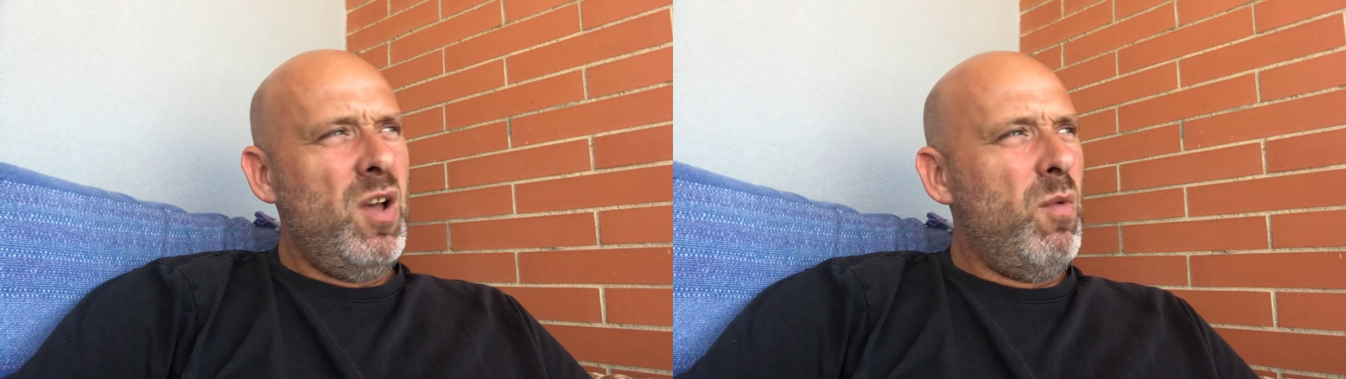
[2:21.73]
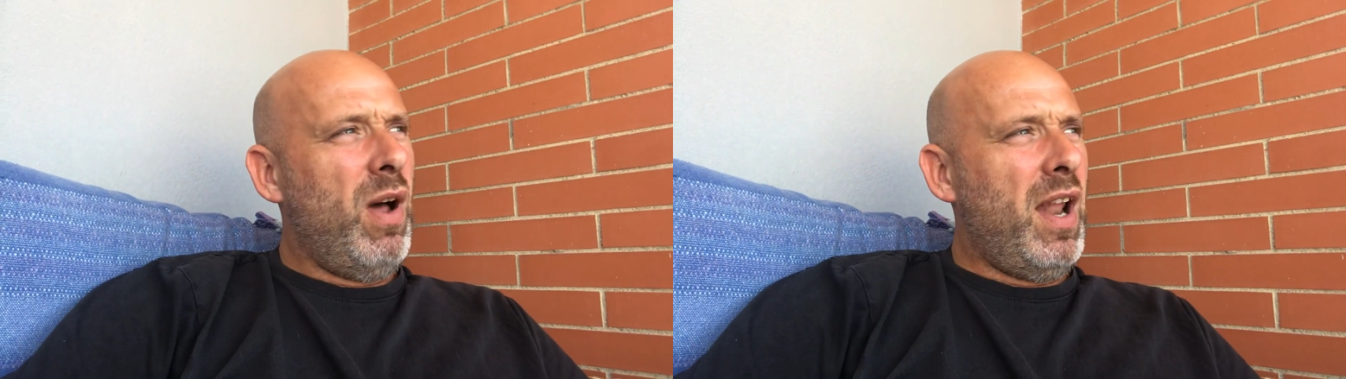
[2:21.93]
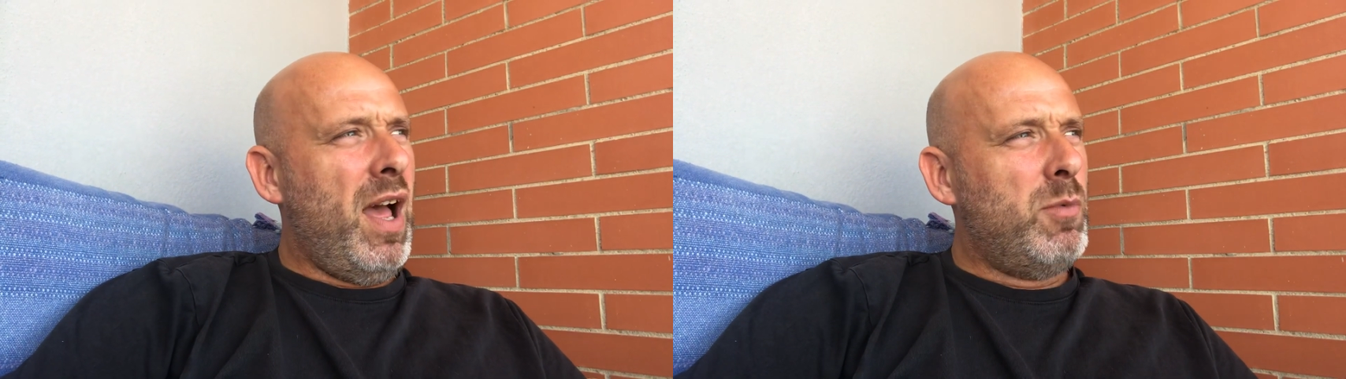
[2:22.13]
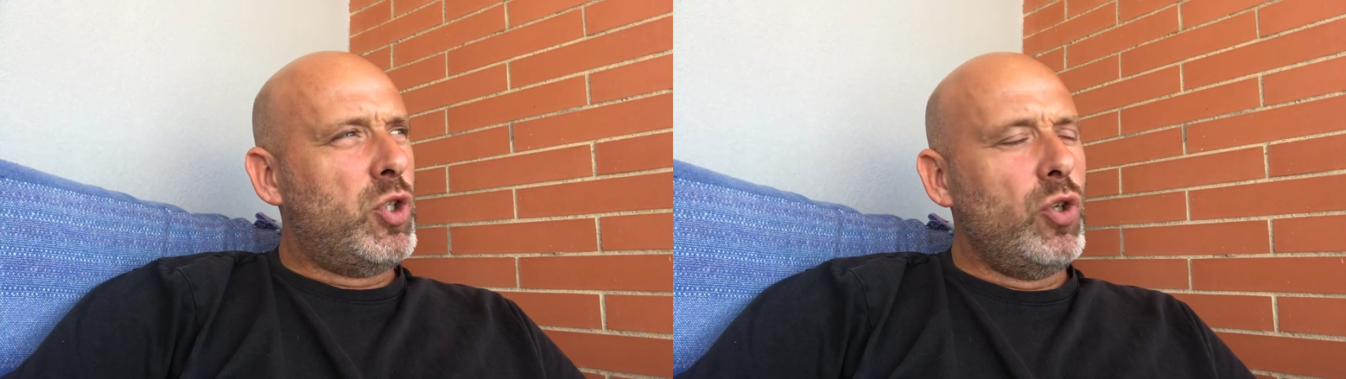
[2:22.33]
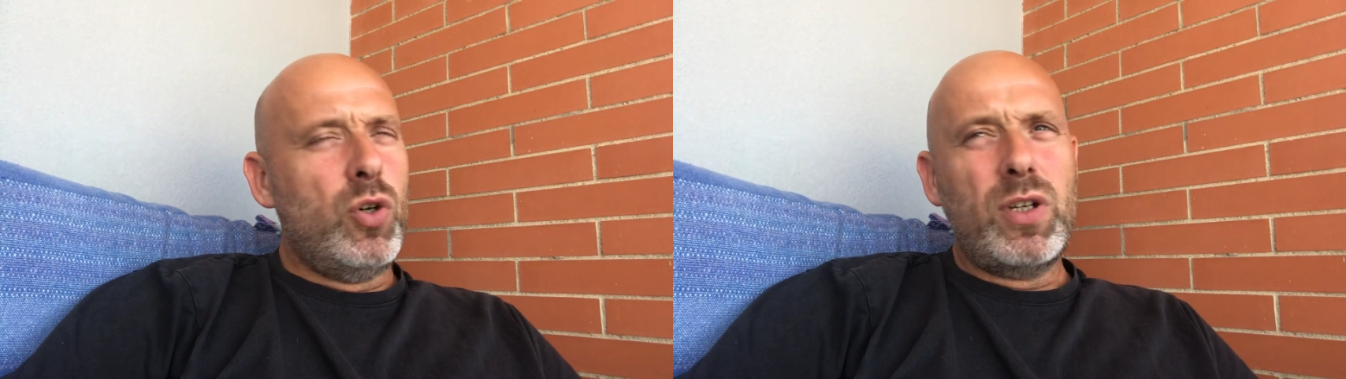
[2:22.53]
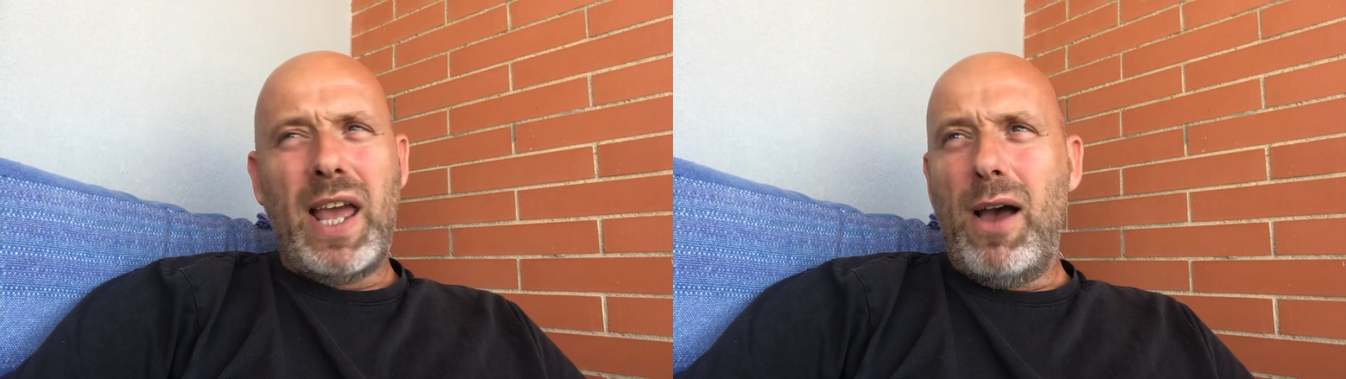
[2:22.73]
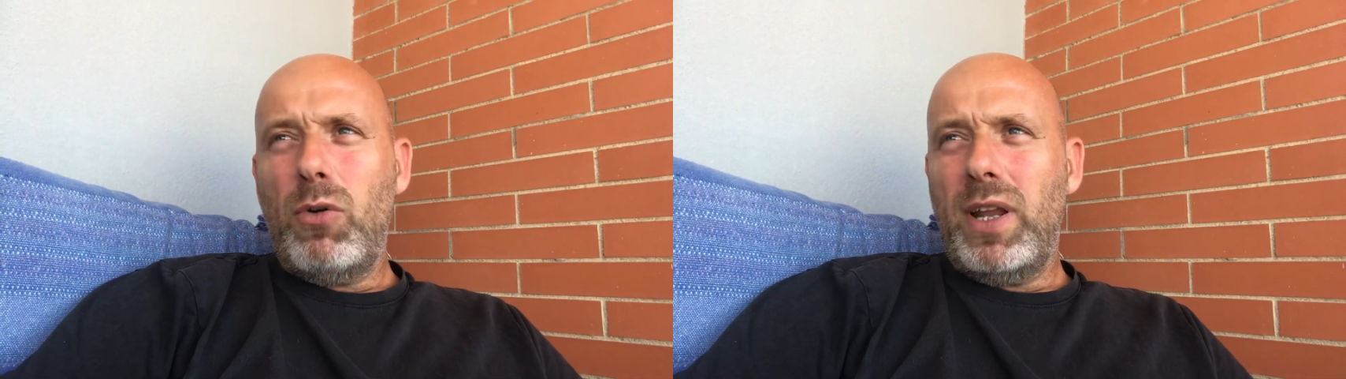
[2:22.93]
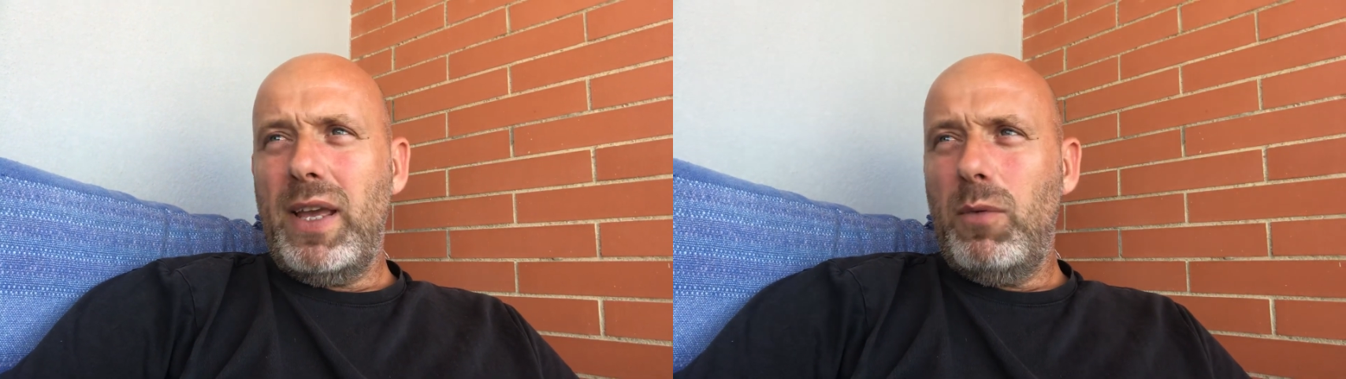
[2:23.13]
Well, I'm sure
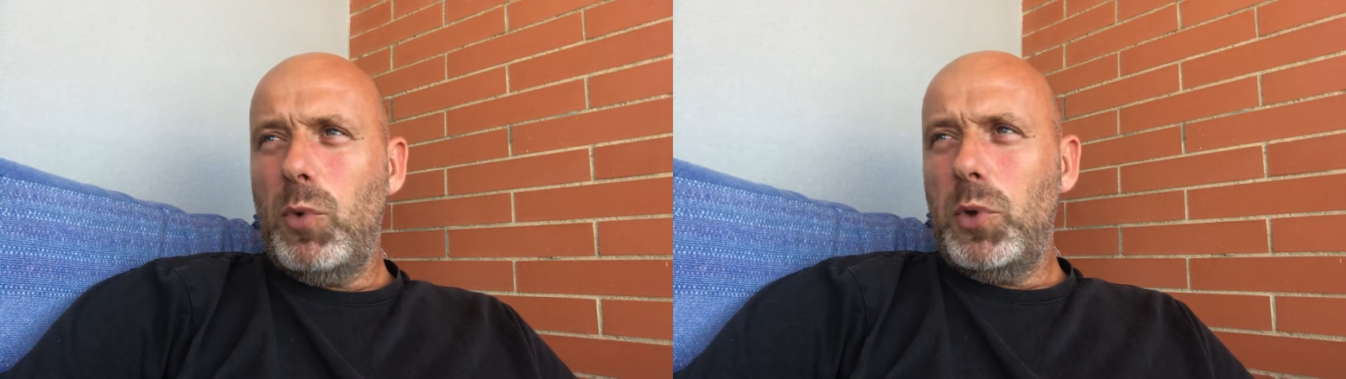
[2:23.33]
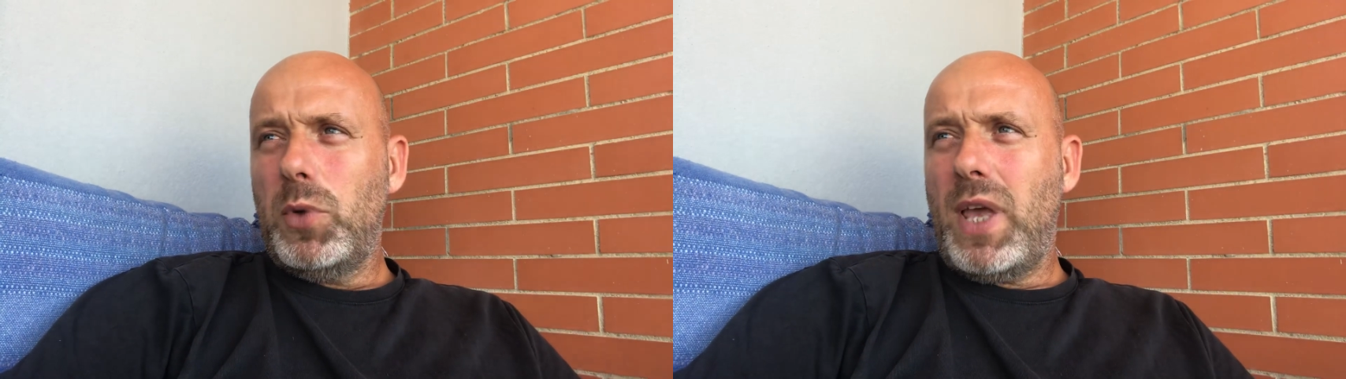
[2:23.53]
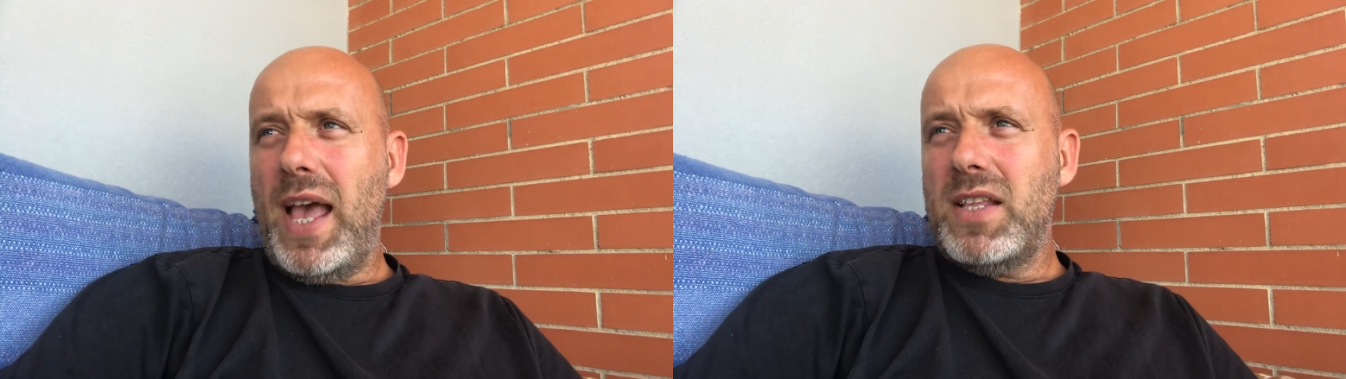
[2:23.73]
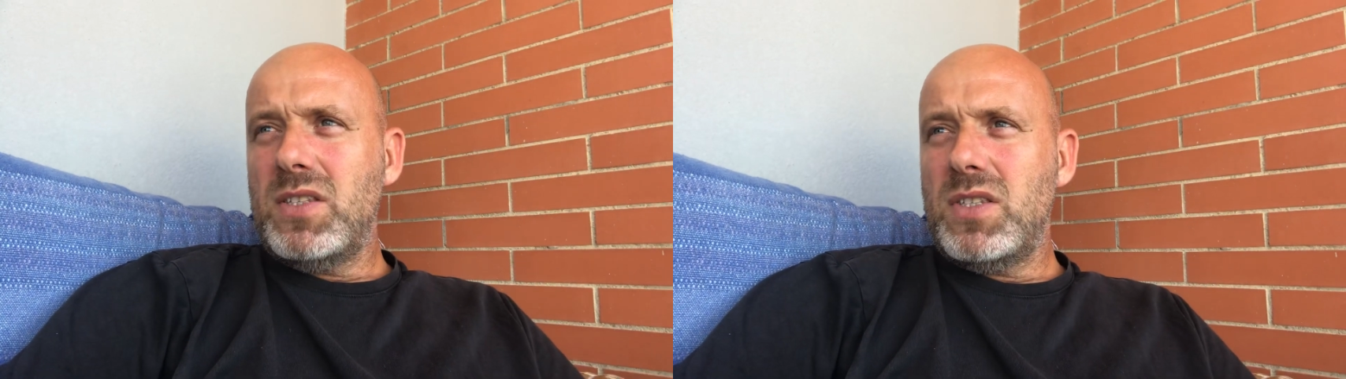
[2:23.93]
Cowley will get